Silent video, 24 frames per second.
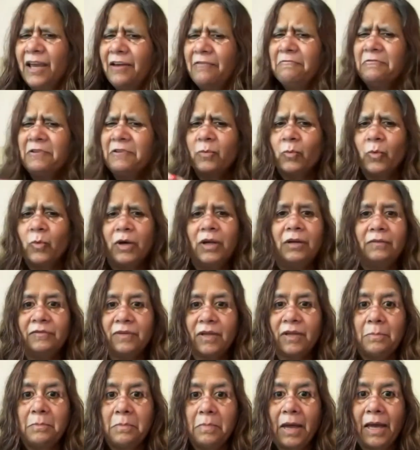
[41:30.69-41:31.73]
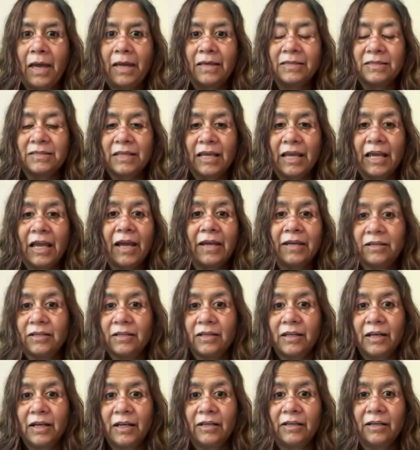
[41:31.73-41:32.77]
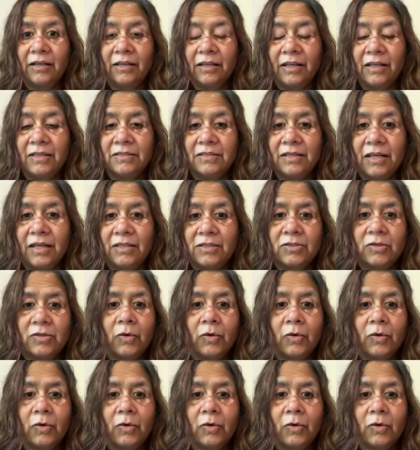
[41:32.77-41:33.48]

every one of them has AI integrated these days.